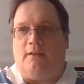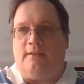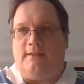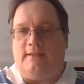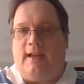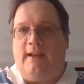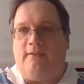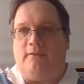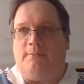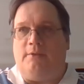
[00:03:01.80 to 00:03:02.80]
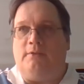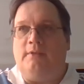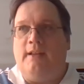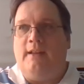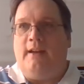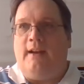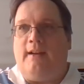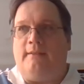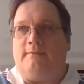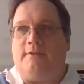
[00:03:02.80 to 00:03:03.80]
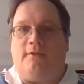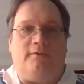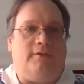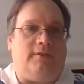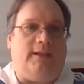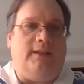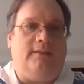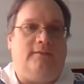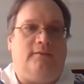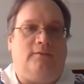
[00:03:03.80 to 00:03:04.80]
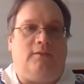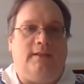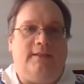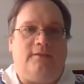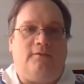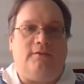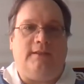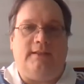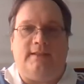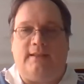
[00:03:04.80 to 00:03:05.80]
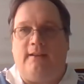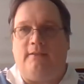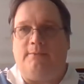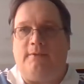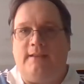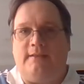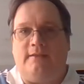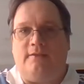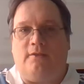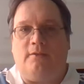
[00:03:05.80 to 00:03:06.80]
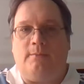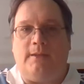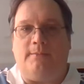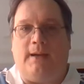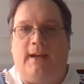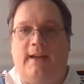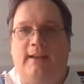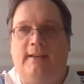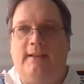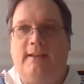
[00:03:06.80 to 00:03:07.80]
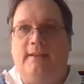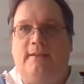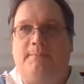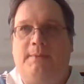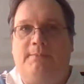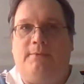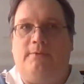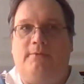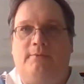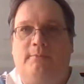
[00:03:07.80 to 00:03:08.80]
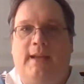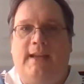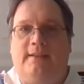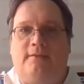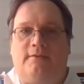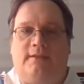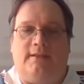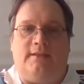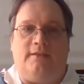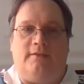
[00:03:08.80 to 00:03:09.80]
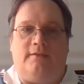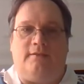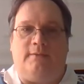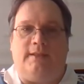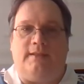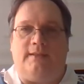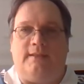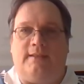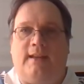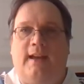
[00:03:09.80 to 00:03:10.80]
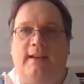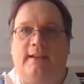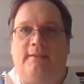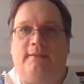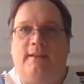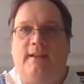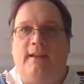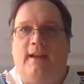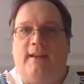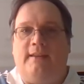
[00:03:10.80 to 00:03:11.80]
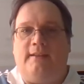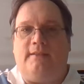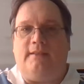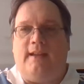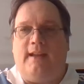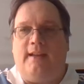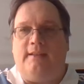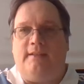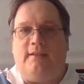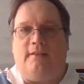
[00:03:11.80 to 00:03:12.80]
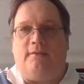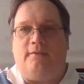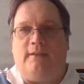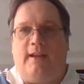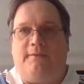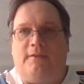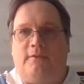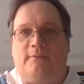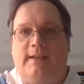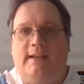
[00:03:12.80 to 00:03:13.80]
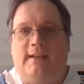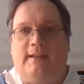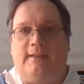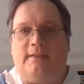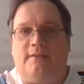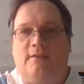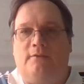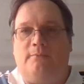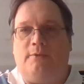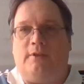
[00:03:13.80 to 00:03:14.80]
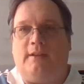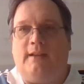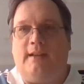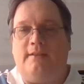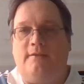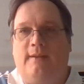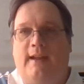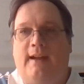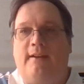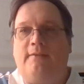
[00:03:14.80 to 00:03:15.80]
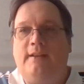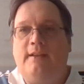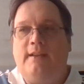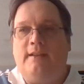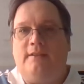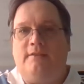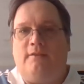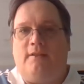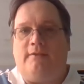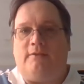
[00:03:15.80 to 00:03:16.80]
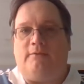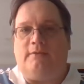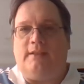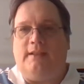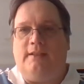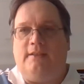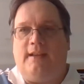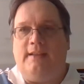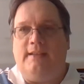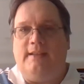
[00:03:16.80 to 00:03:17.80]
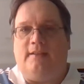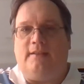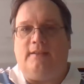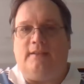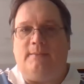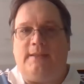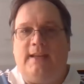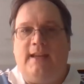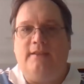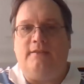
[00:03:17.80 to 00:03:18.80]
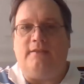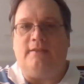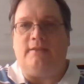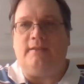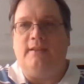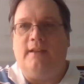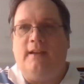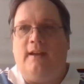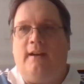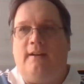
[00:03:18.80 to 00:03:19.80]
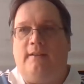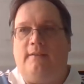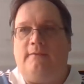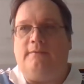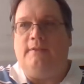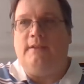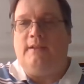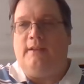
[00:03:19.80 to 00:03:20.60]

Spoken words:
are desirable socially, or at least socially desirable as determined by the people who make those decisions within a society. I think that, after reading the Stone book as you have, that you all have a really good idea on the limitations of